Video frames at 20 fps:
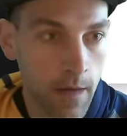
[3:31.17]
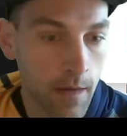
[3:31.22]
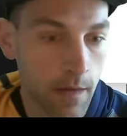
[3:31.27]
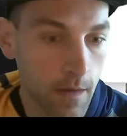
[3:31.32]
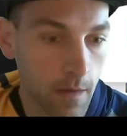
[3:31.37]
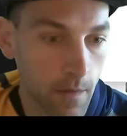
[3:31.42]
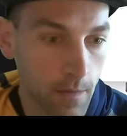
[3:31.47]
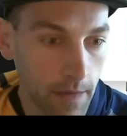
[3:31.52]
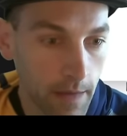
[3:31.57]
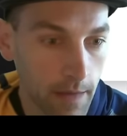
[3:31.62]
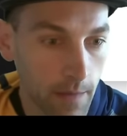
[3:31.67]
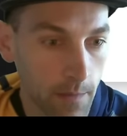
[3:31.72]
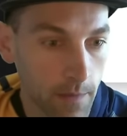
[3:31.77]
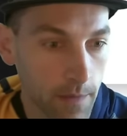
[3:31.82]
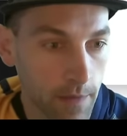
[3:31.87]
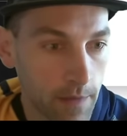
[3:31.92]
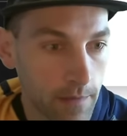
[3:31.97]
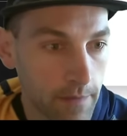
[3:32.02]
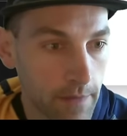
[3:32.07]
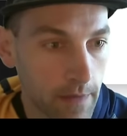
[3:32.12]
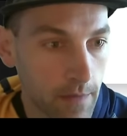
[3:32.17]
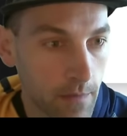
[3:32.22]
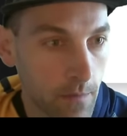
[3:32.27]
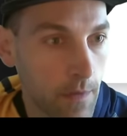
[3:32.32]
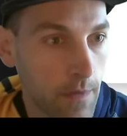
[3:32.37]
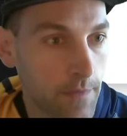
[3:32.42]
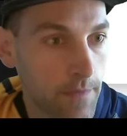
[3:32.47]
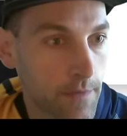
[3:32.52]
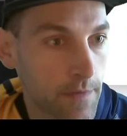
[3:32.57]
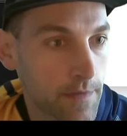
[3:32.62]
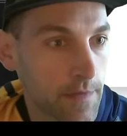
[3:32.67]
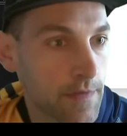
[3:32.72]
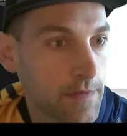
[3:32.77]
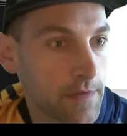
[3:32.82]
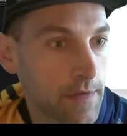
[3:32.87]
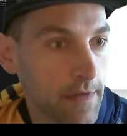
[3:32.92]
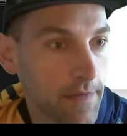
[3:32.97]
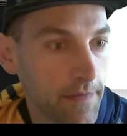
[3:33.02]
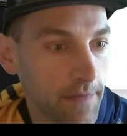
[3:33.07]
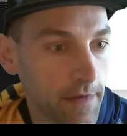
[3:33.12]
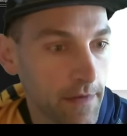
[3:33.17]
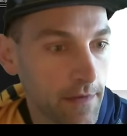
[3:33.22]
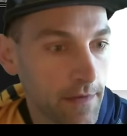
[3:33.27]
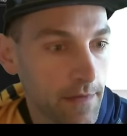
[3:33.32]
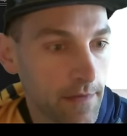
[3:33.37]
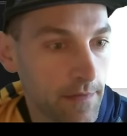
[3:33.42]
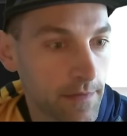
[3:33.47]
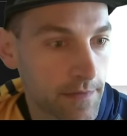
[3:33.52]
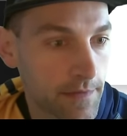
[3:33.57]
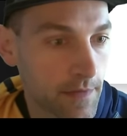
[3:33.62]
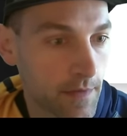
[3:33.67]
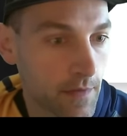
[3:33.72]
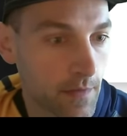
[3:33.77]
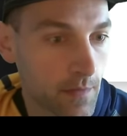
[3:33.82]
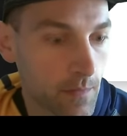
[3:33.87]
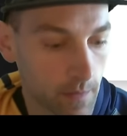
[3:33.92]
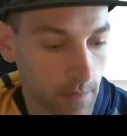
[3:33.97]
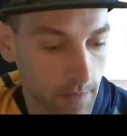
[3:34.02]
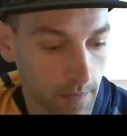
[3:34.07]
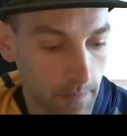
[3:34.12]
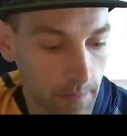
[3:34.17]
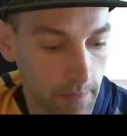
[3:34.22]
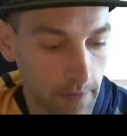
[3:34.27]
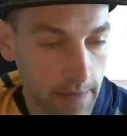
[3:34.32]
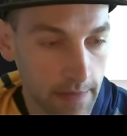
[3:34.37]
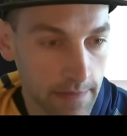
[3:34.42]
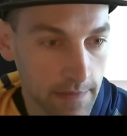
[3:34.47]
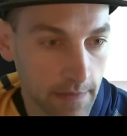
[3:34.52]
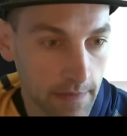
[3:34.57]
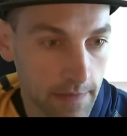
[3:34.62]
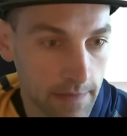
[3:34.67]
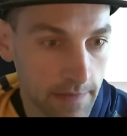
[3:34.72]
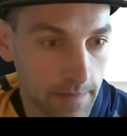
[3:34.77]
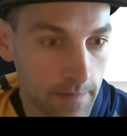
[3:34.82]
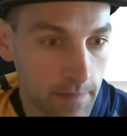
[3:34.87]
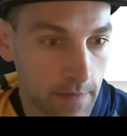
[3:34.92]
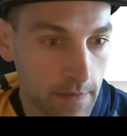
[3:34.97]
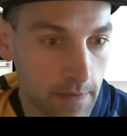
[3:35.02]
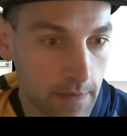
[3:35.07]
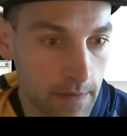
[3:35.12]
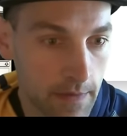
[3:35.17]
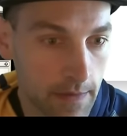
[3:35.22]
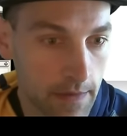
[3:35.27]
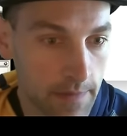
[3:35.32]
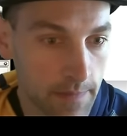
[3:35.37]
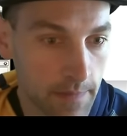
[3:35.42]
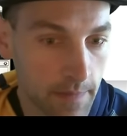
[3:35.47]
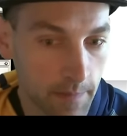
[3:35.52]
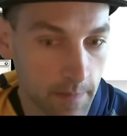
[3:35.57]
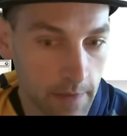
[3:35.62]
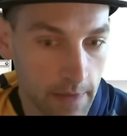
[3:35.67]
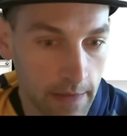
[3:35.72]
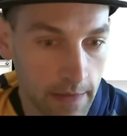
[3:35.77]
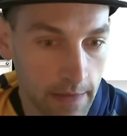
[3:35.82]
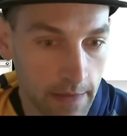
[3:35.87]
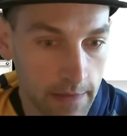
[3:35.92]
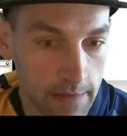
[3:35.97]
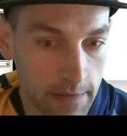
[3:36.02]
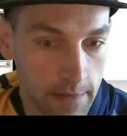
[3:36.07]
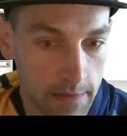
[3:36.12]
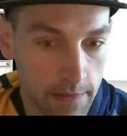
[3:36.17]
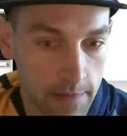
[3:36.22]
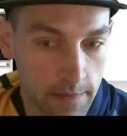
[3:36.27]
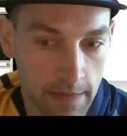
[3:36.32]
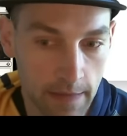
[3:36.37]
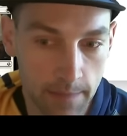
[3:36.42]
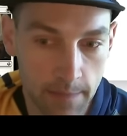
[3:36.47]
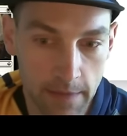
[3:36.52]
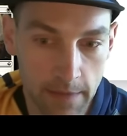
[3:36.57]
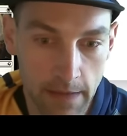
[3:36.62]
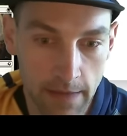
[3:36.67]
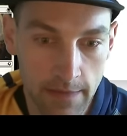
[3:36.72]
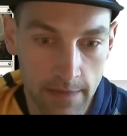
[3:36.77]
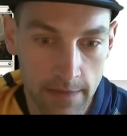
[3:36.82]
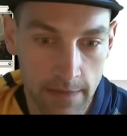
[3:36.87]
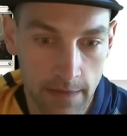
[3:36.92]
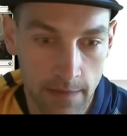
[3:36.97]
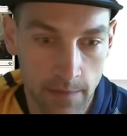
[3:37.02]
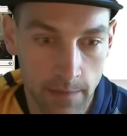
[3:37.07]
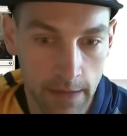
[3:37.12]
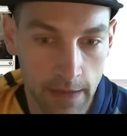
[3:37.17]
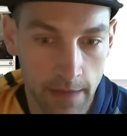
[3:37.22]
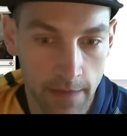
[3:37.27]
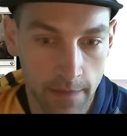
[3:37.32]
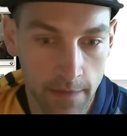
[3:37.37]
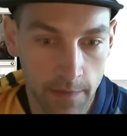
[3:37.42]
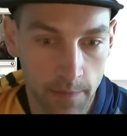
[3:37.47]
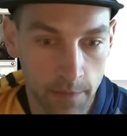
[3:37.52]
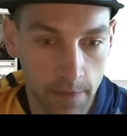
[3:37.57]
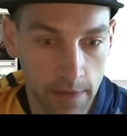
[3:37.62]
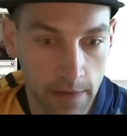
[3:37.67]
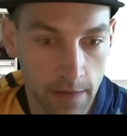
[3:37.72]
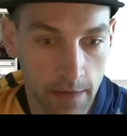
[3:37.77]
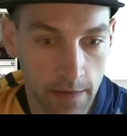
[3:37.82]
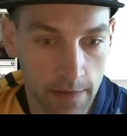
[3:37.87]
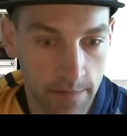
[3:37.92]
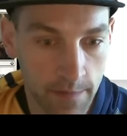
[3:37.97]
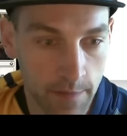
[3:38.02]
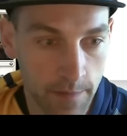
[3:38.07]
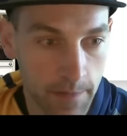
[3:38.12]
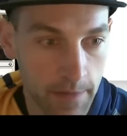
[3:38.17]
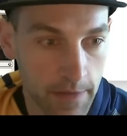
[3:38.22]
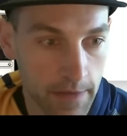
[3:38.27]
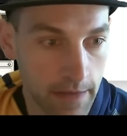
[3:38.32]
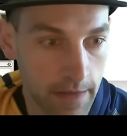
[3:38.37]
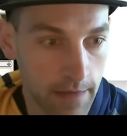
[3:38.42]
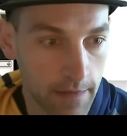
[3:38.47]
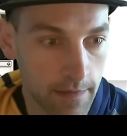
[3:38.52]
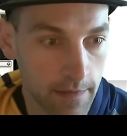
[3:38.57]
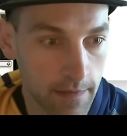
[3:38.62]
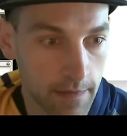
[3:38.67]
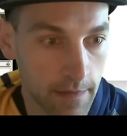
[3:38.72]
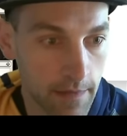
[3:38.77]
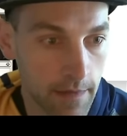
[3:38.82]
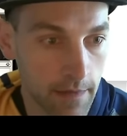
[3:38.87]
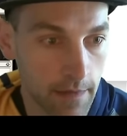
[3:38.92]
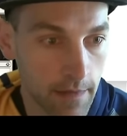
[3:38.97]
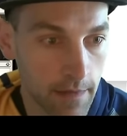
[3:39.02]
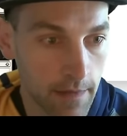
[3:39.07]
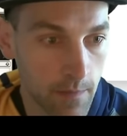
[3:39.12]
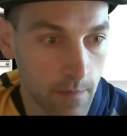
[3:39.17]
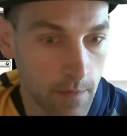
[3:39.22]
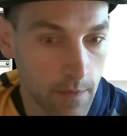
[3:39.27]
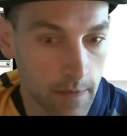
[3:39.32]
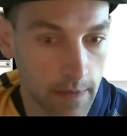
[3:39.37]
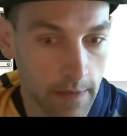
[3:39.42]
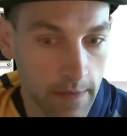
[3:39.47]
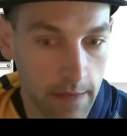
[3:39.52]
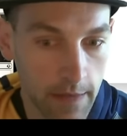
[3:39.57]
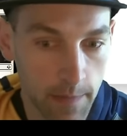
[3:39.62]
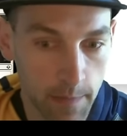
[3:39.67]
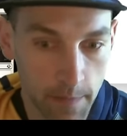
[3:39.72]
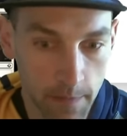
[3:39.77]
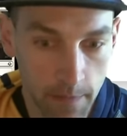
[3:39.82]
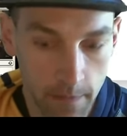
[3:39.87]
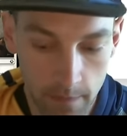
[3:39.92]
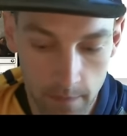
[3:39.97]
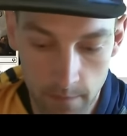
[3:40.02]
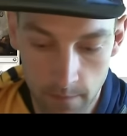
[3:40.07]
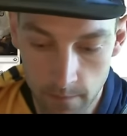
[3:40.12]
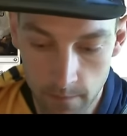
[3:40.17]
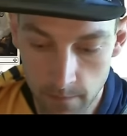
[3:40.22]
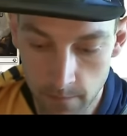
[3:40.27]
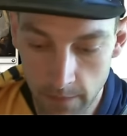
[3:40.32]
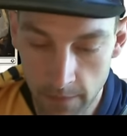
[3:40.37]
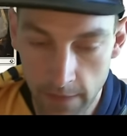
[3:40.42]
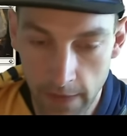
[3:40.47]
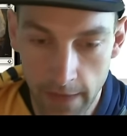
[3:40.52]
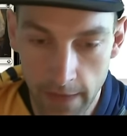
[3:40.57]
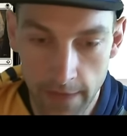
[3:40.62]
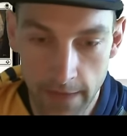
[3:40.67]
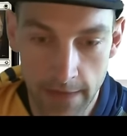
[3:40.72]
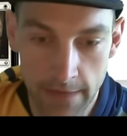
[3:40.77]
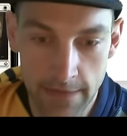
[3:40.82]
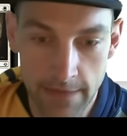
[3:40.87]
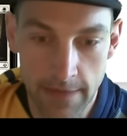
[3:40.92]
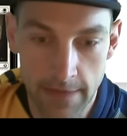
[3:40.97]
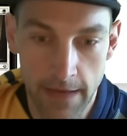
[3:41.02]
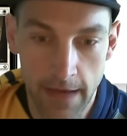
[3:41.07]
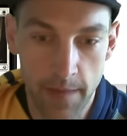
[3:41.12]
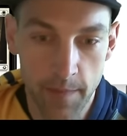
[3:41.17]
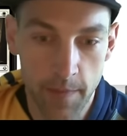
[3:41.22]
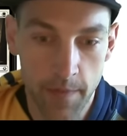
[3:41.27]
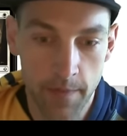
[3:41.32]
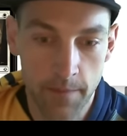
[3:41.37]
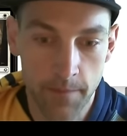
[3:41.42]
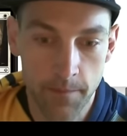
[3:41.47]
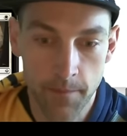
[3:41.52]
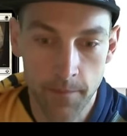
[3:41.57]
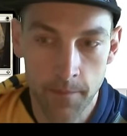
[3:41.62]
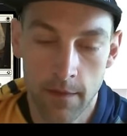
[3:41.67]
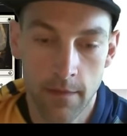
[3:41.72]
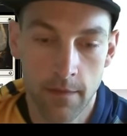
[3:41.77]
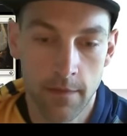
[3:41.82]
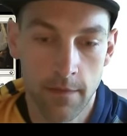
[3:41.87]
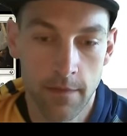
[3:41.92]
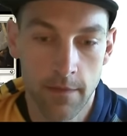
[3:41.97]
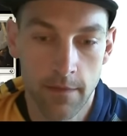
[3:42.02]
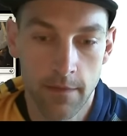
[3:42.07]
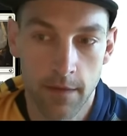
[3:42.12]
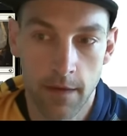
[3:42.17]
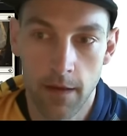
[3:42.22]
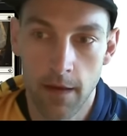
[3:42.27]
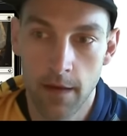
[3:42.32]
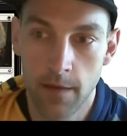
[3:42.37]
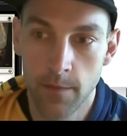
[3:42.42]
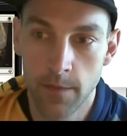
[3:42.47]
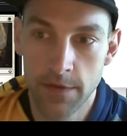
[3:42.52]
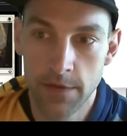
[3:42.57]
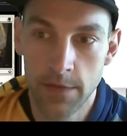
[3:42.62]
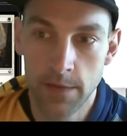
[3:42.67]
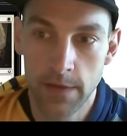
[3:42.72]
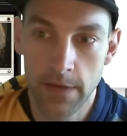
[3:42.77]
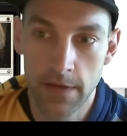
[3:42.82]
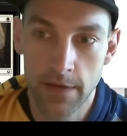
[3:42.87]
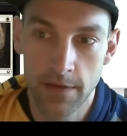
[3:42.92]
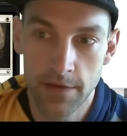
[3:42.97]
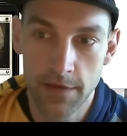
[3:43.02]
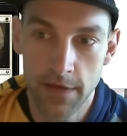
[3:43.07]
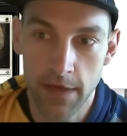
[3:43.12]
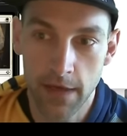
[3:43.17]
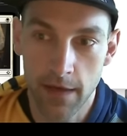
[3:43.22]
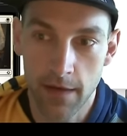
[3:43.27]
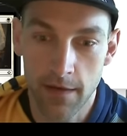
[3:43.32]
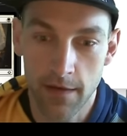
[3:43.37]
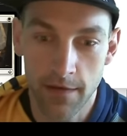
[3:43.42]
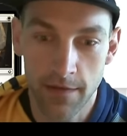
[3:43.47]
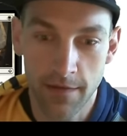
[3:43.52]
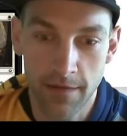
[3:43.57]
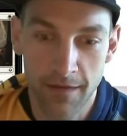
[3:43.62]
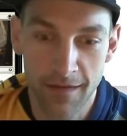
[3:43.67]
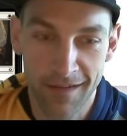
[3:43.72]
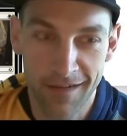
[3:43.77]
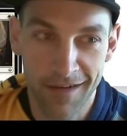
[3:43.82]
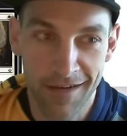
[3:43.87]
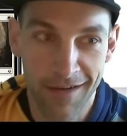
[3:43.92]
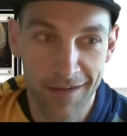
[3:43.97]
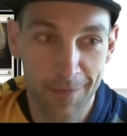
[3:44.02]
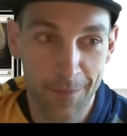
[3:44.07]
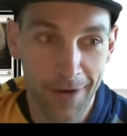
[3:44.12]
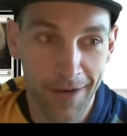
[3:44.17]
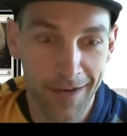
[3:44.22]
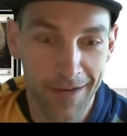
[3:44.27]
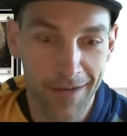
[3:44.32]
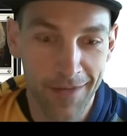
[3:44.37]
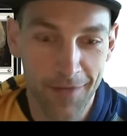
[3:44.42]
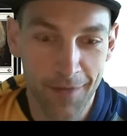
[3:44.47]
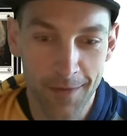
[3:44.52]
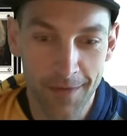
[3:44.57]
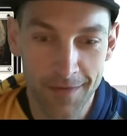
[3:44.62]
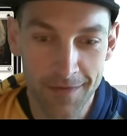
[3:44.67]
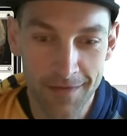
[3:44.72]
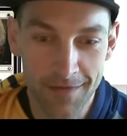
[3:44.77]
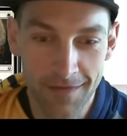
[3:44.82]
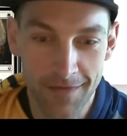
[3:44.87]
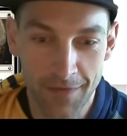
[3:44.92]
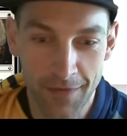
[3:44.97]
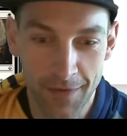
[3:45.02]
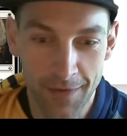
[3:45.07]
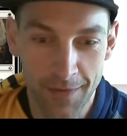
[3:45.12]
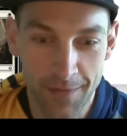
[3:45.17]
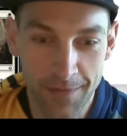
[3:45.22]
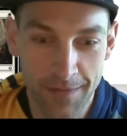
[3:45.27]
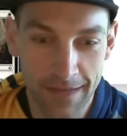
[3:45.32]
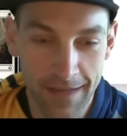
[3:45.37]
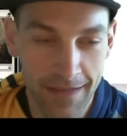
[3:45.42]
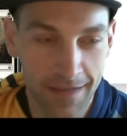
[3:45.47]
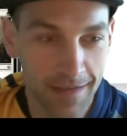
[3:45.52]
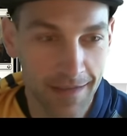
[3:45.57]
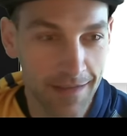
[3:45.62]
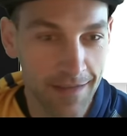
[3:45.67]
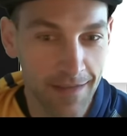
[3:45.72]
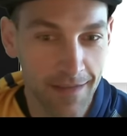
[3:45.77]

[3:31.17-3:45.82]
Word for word: Okay, we're here in round one versus Luffy, so we're on the play, that's awesome. He's been playing Glitters type decks, and we have a pretty awesome opening hand. We're going to keep. We've got that Snap, uh, which you can check out on Card Market, of course, for only a